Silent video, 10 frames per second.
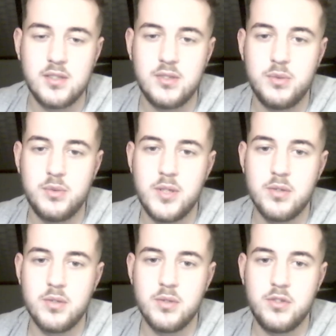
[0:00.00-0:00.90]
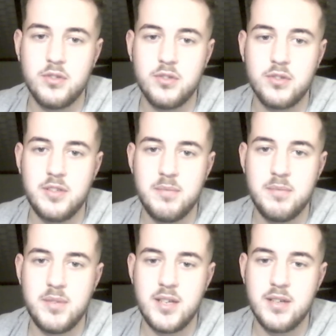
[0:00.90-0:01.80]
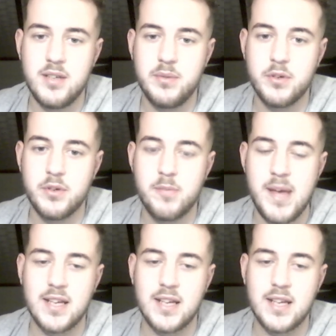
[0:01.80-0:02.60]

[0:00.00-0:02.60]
Do we go just simply rook back?